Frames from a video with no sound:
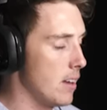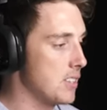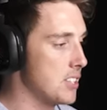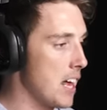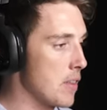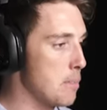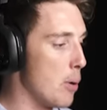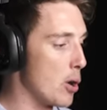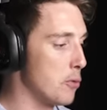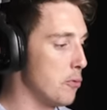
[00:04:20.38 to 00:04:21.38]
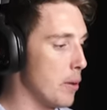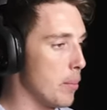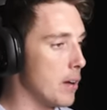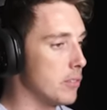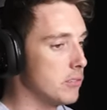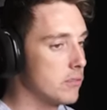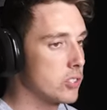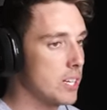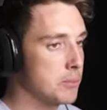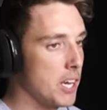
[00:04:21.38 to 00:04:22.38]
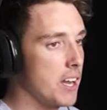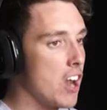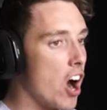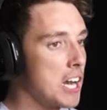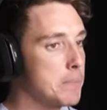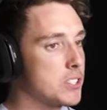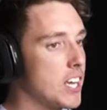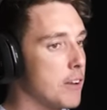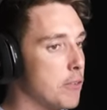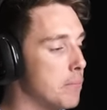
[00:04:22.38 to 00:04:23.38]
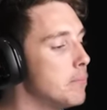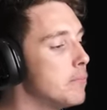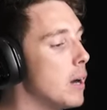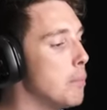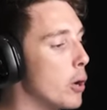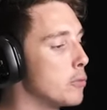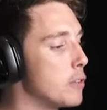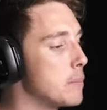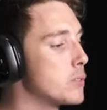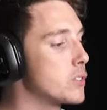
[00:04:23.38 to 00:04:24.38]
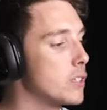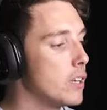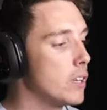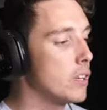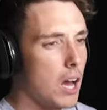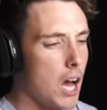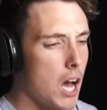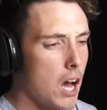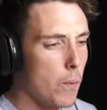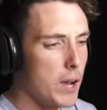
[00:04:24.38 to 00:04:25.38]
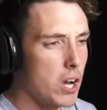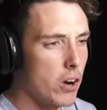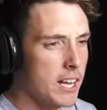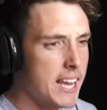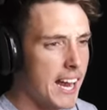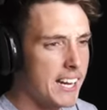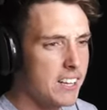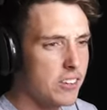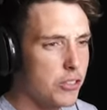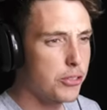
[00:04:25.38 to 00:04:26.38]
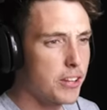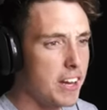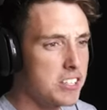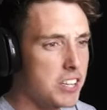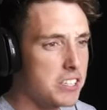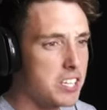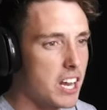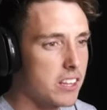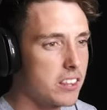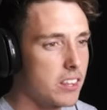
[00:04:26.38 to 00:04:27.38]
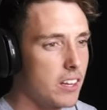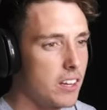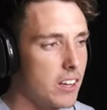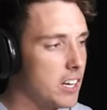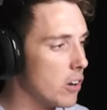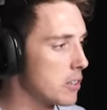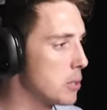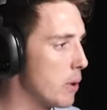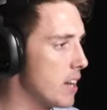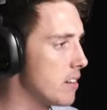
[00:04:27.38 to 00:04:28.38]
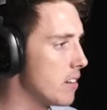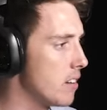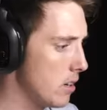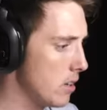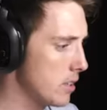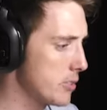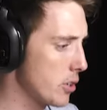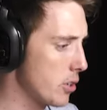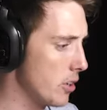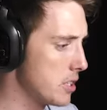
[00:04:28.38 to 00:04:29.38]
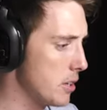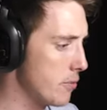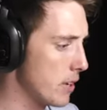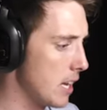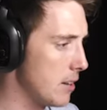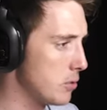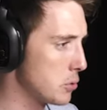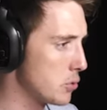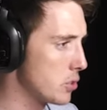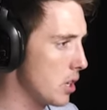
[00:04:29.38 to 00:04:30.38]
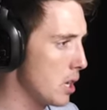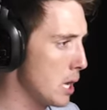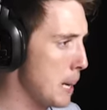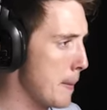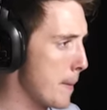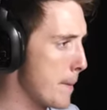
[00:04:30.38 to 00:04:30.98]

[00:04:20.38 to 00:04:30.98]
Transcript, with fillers: It's another bottle flip level. Seems like 90% of them are bottle flips. Uh, we gotta get it into the teeth in order to win. Let's look at all the different levels, see? Eh?